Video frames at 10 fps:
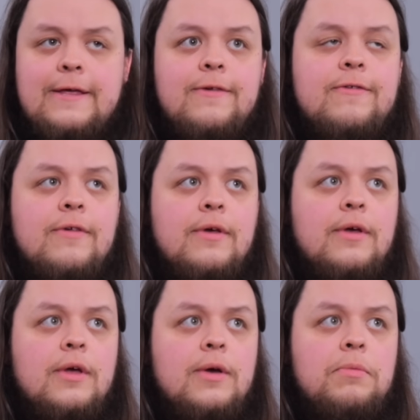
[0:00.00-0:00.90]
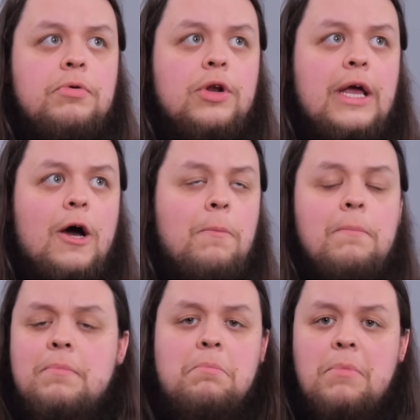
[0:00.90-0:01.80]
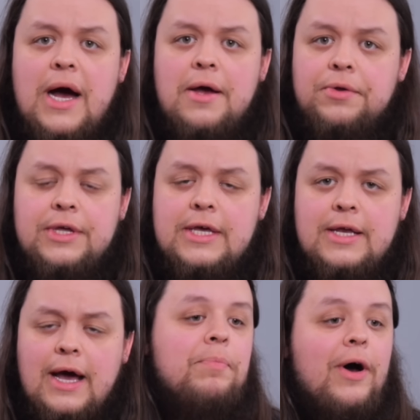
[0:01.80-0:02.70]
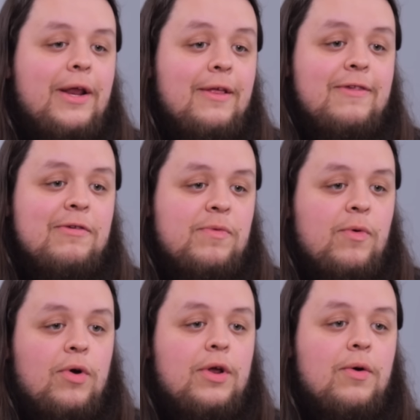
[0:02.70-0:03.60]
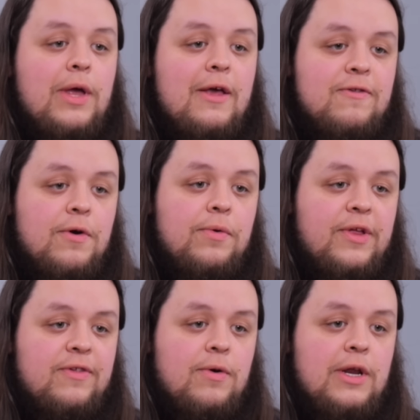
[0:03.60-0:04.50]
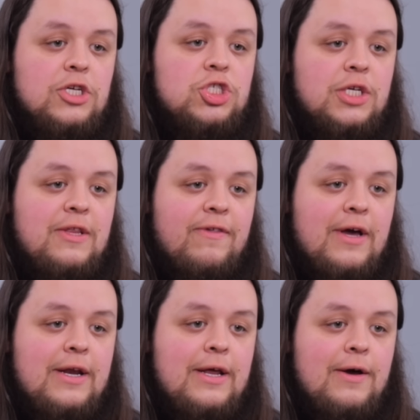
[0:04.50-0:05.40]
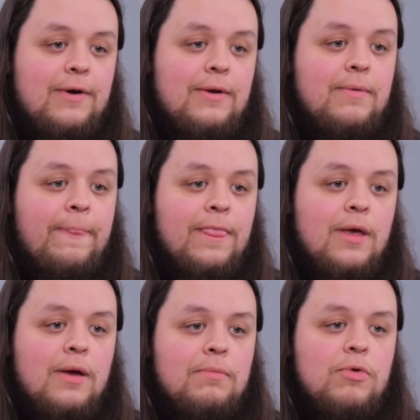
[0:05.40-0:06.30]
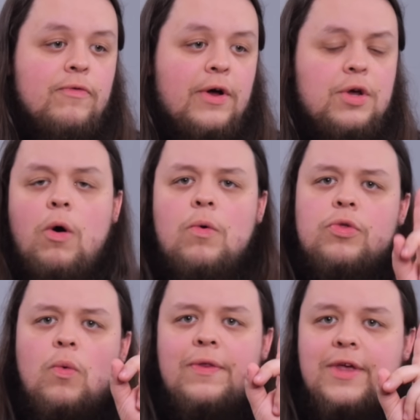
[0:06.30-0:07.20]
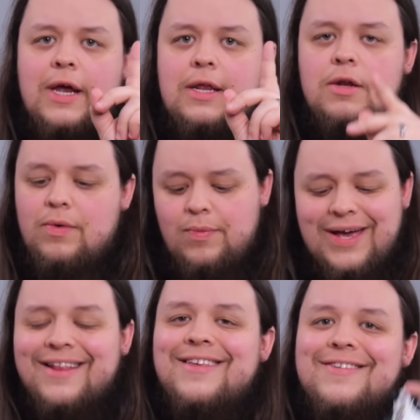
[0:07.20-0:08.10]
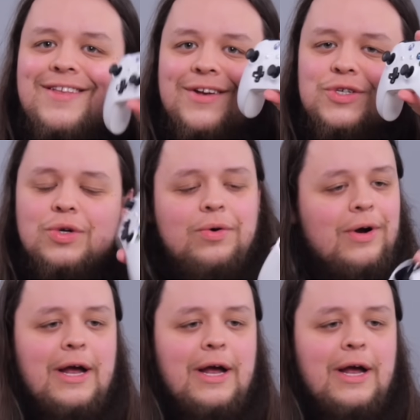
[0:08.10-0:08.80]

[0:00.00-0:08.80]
is putting out mild heat, but it seems to be working okay. So let's go ahead and shut this guy down and move on to, oh, the one thing I need to do. We gotta test the controller.